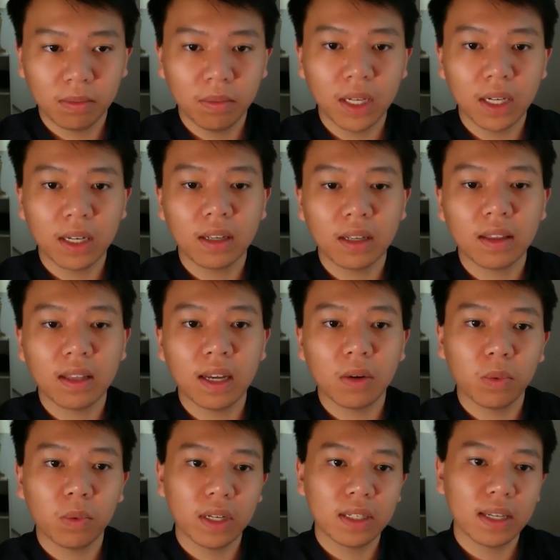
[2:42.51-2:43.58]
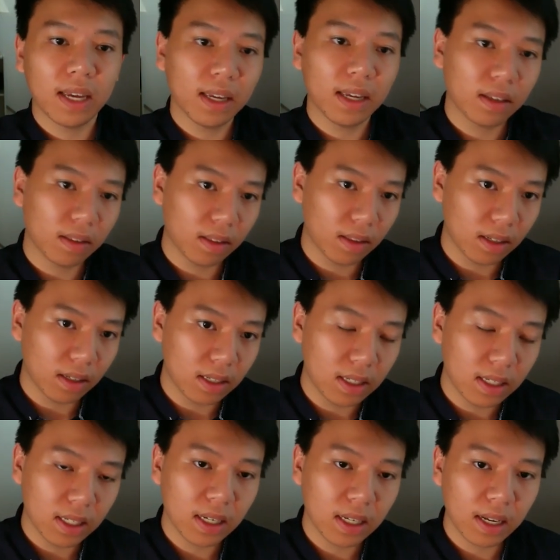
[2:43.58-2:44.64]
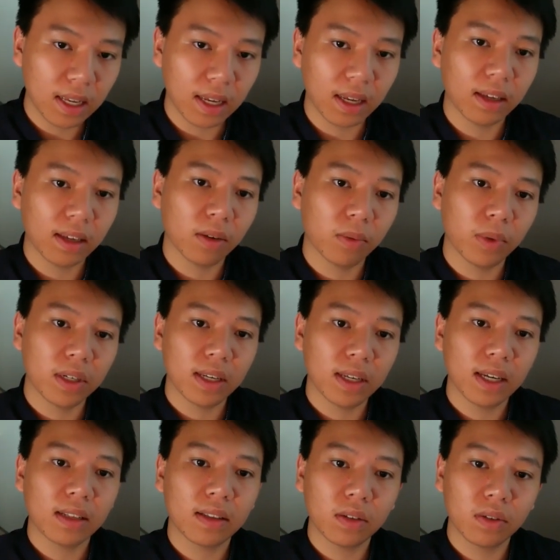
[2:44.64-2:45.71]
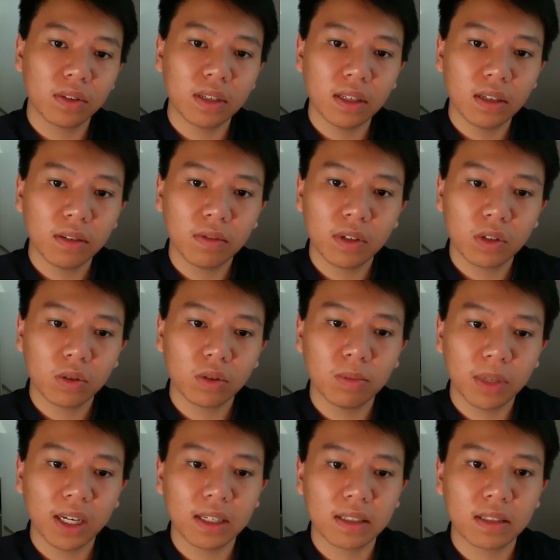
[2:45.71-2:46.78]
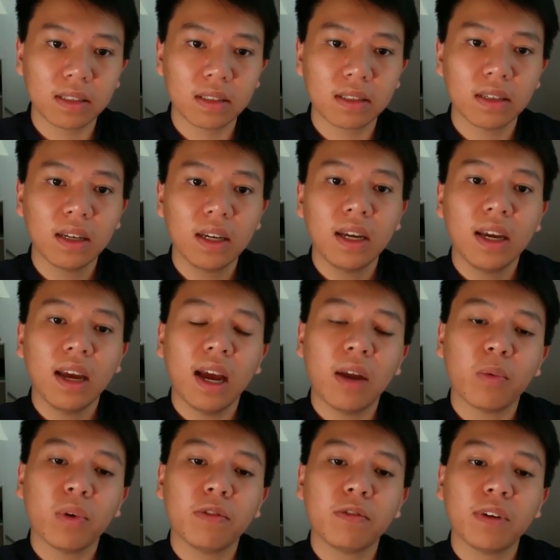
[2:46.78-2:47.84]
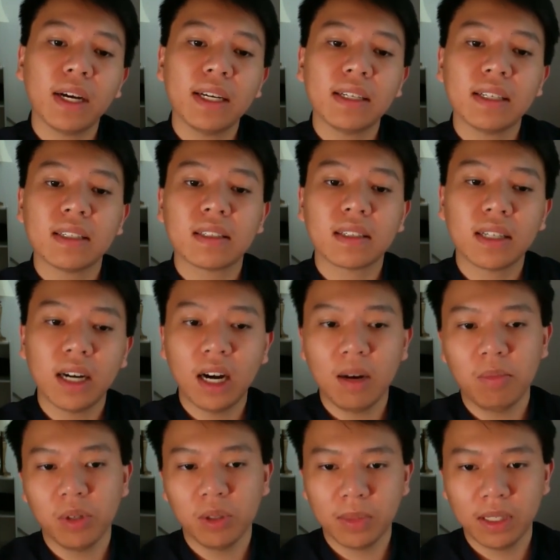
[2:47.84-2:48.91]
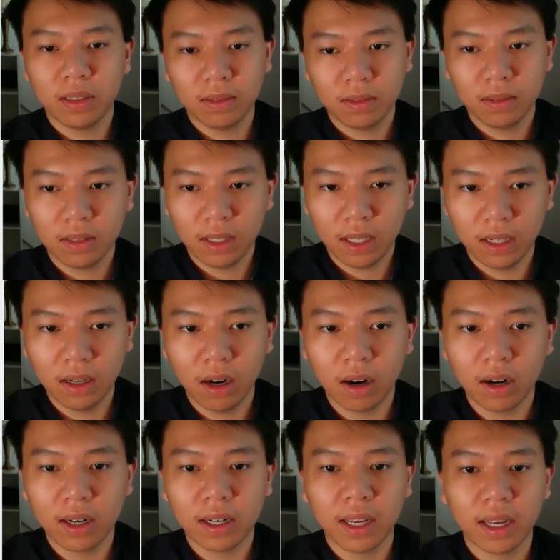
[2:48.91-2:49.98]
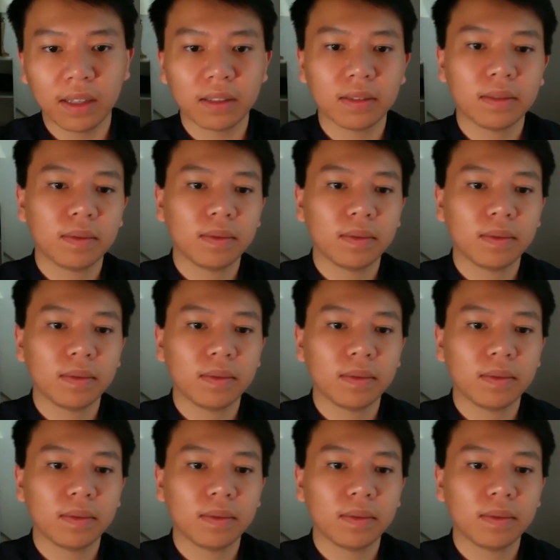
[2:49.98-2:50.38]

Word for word: meaning that we take the DNA and we take those individual bases and we find its complement in RNA.